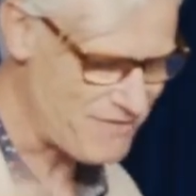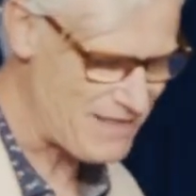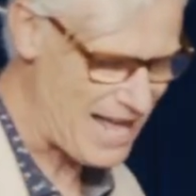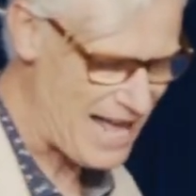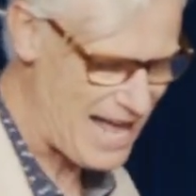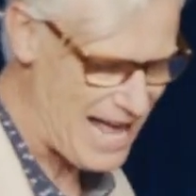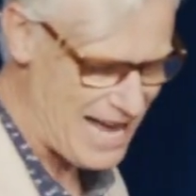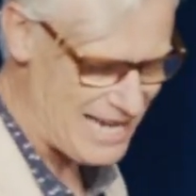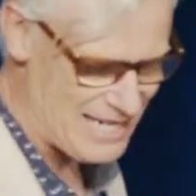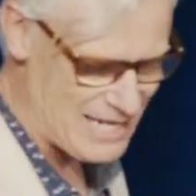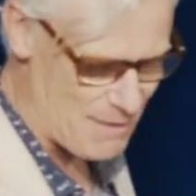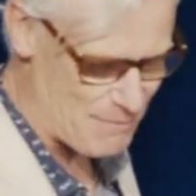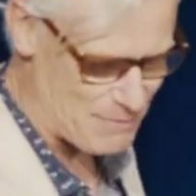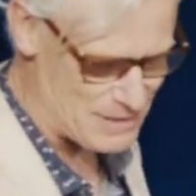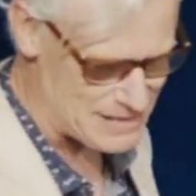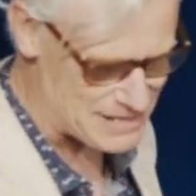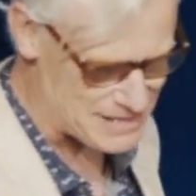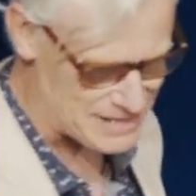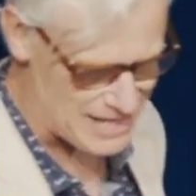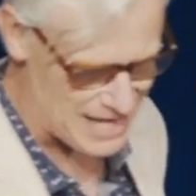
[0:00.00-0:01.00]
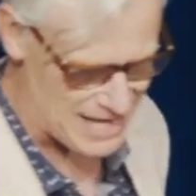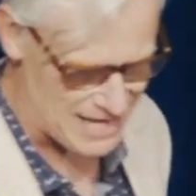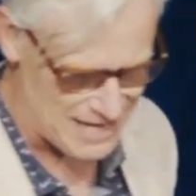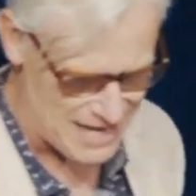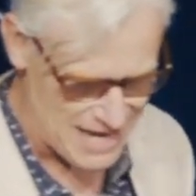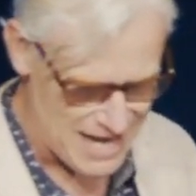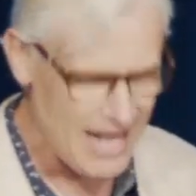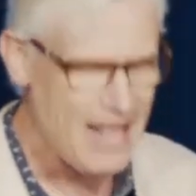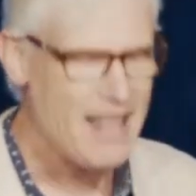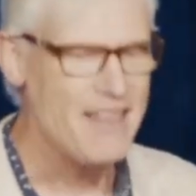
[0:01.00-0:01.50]
their hand up and said
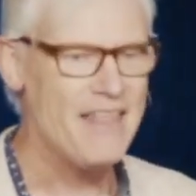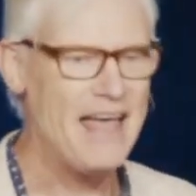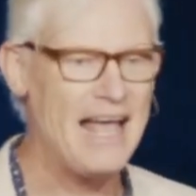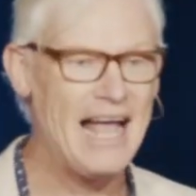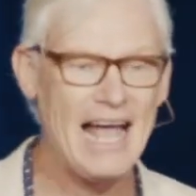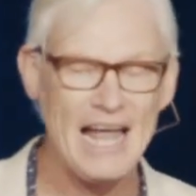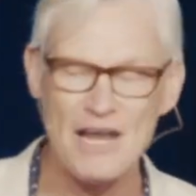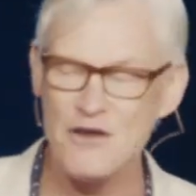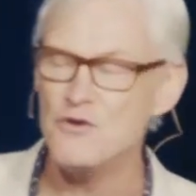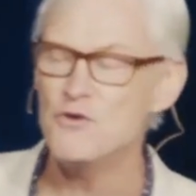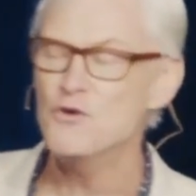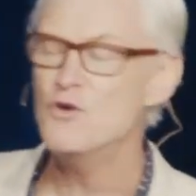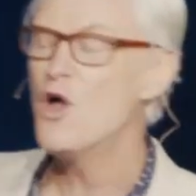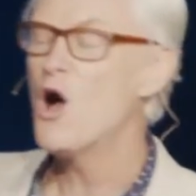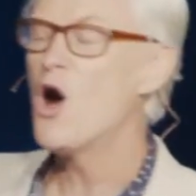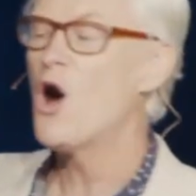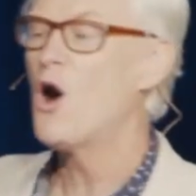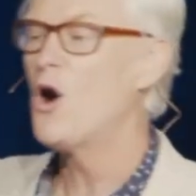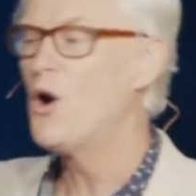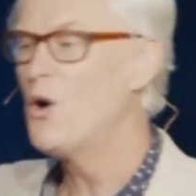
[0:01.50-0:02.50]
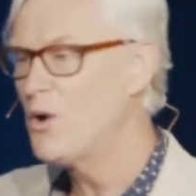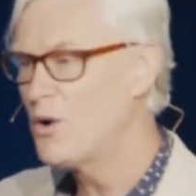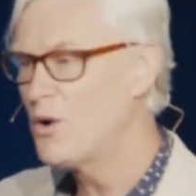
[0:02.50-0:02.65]
they had no